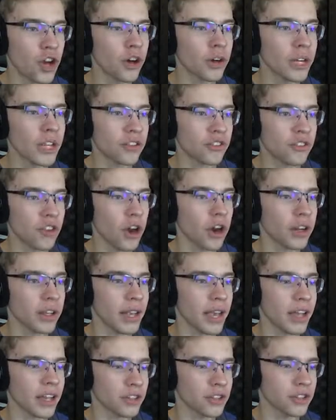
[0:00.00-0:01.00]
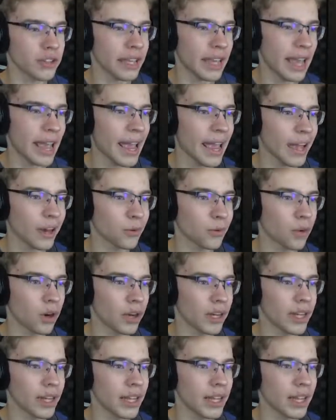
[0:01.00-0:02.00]
Tony Stark actually had
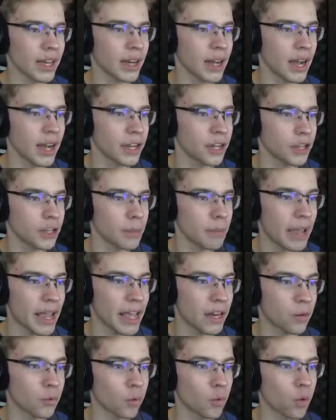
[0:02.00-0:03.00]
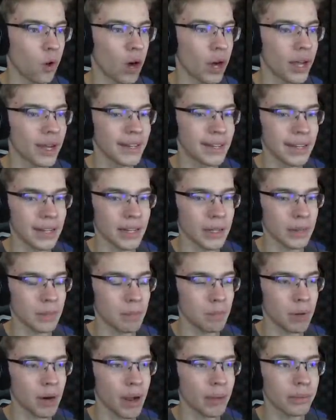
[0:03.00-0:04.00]
one in Iron Man 1
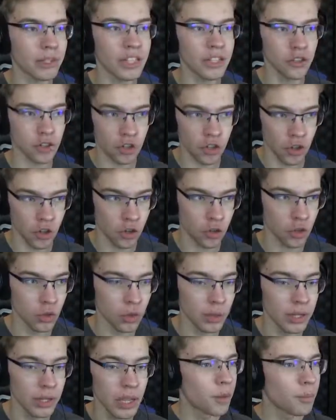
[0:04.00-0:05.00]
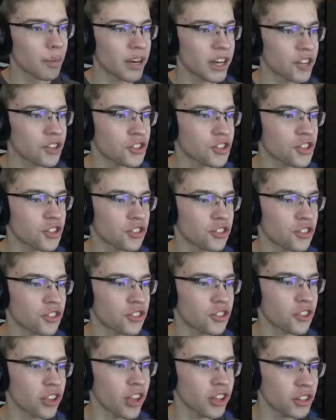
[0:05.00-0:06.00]
and probably 2, but it's
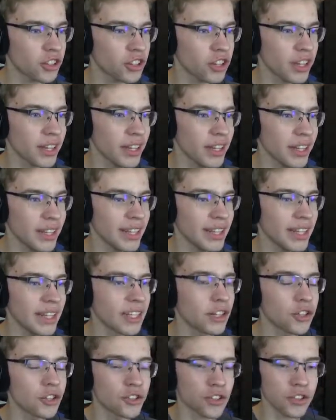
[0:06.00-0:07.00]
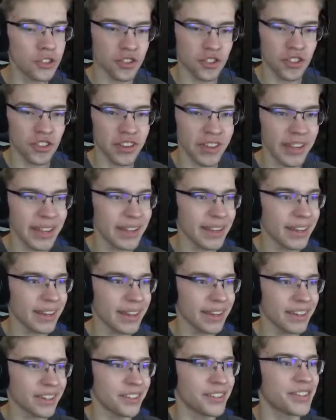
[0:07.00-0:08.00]
just such an
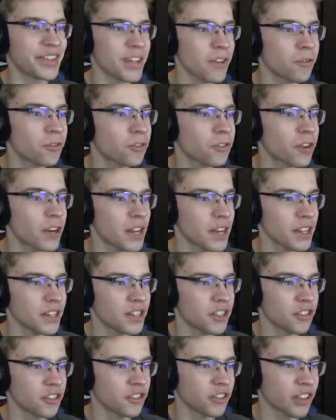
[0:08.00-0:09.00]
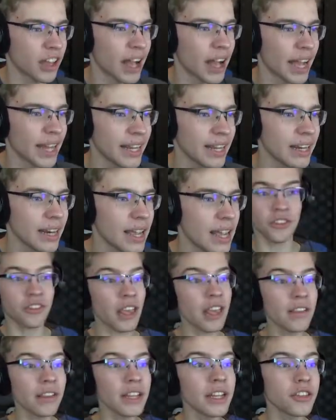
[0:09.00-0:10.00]
interesting, different design.
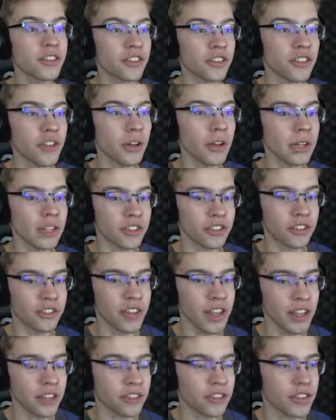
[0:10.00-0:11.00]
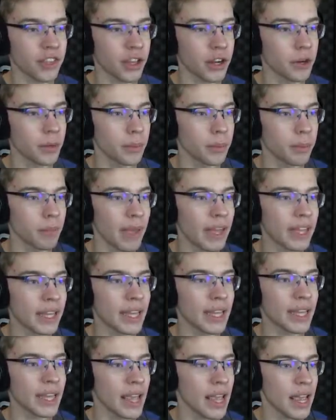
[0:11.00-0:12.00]
Saleen still exists. They're
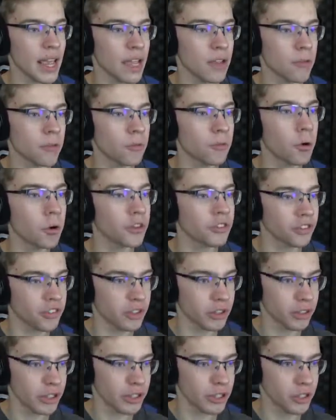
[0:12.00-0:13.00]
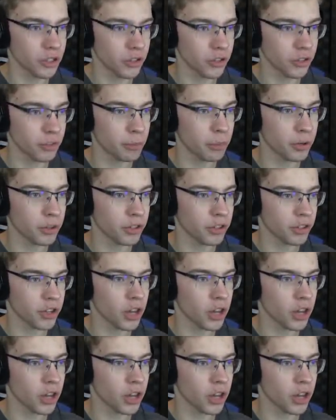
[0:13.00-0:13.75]
making a four-cylinder sports